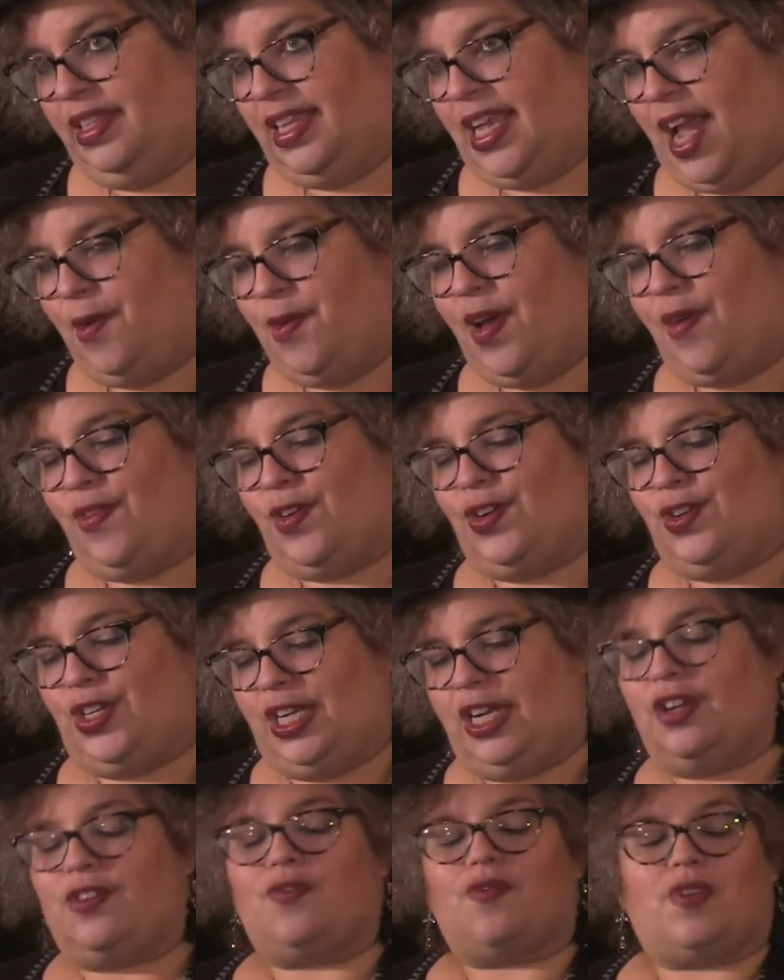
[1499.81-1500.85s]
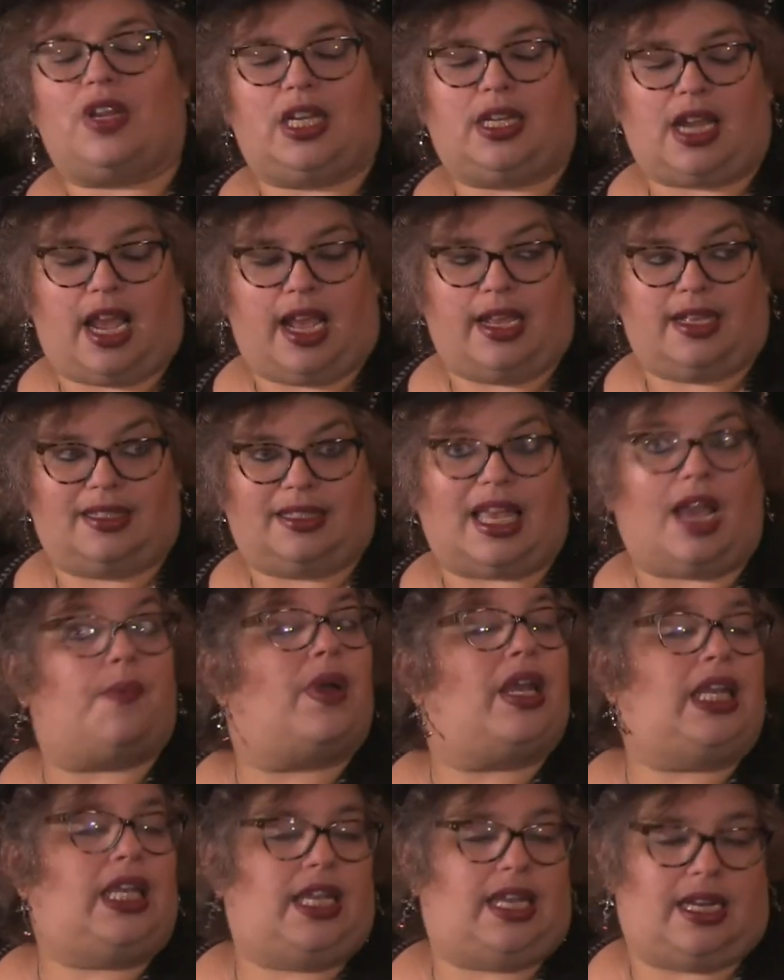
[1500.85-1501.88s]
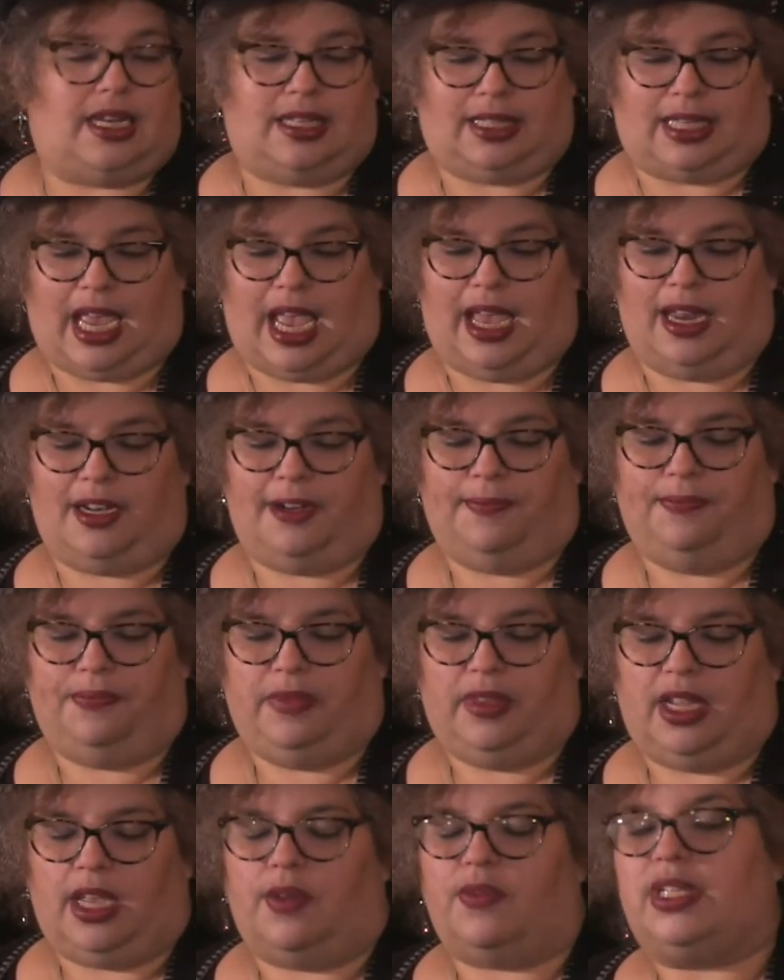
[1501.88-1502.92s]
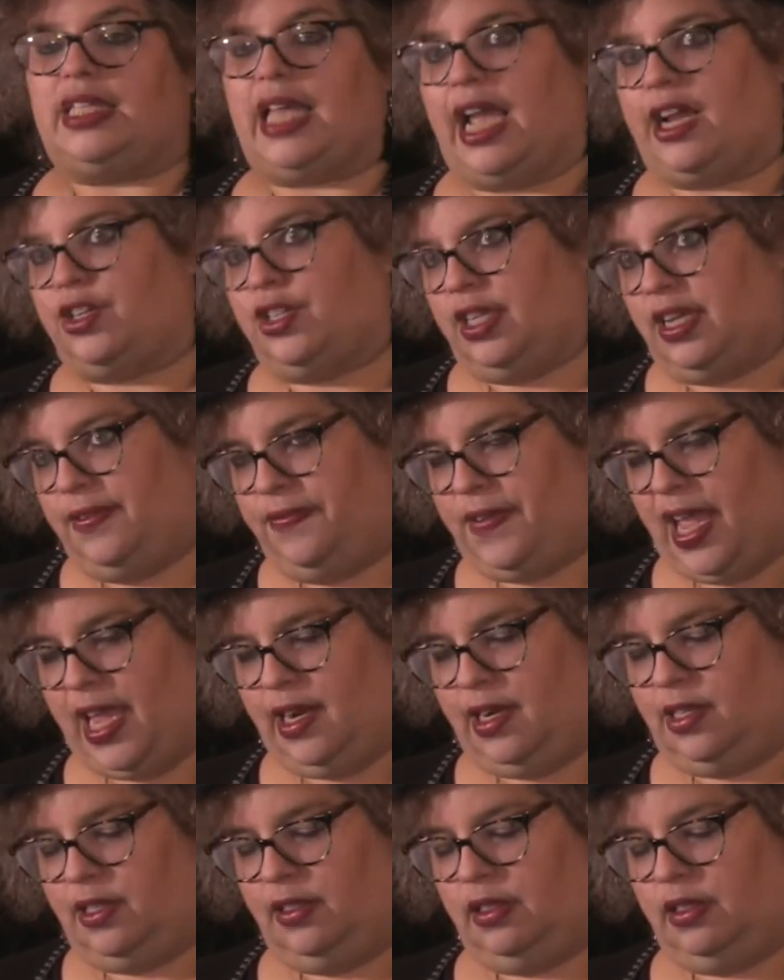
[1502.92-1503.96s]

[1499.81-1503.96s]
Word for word: However, she didn't realize that when he hit his head, it was actually fatal,